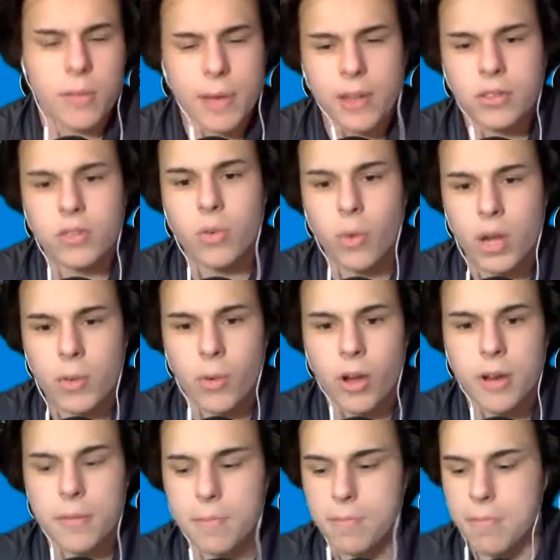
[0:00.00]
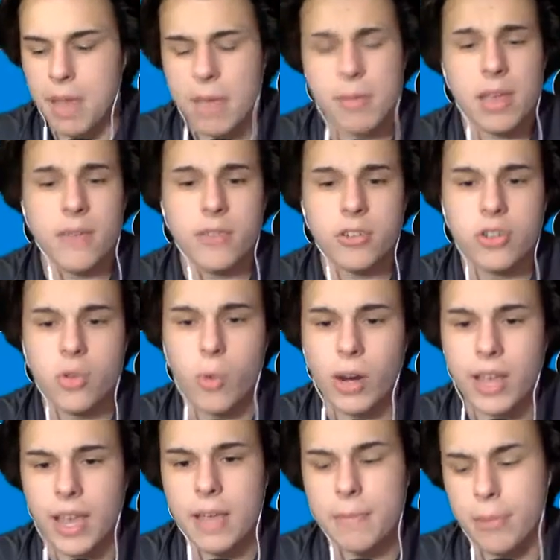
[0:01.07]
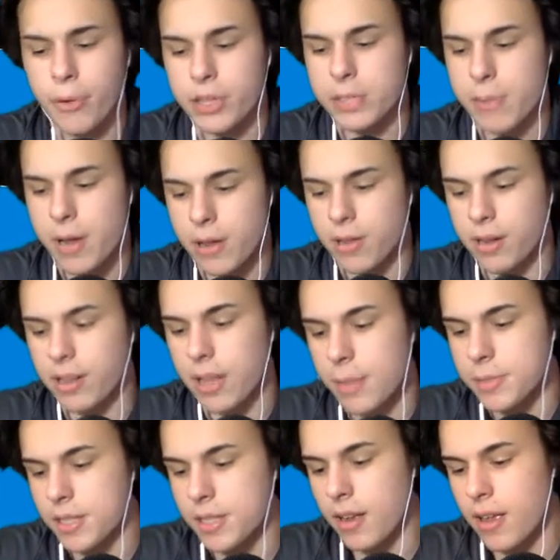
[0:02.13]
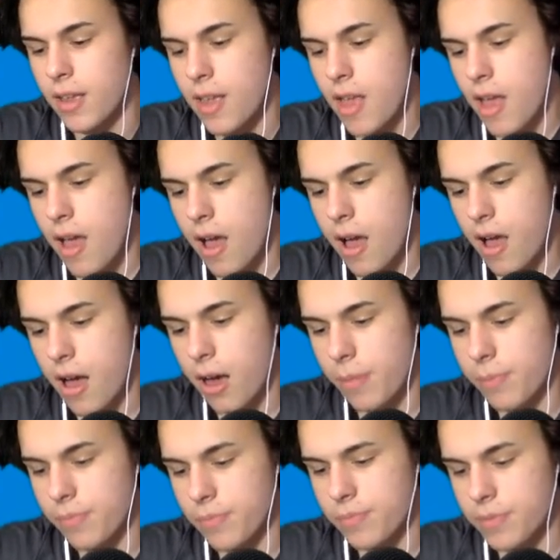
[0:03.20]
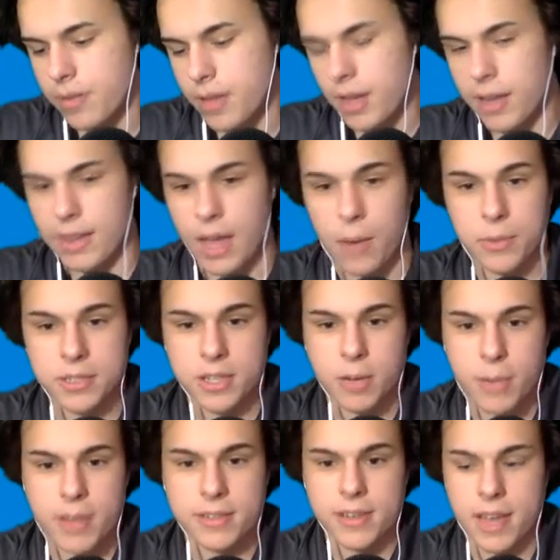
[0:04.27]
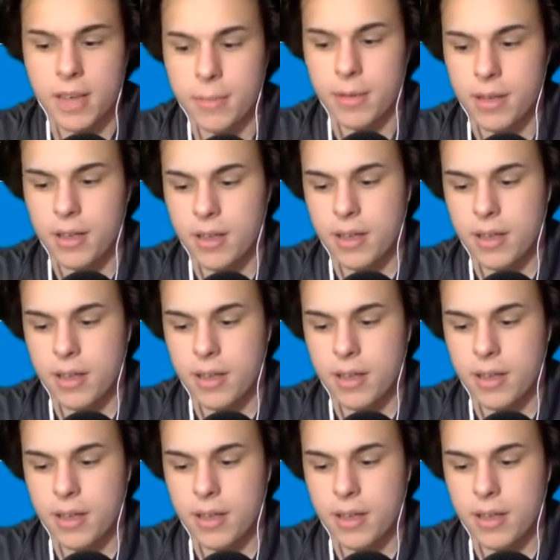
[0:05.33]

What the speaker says: 21, maybe even 28 points better than Clemson. And that was their best game.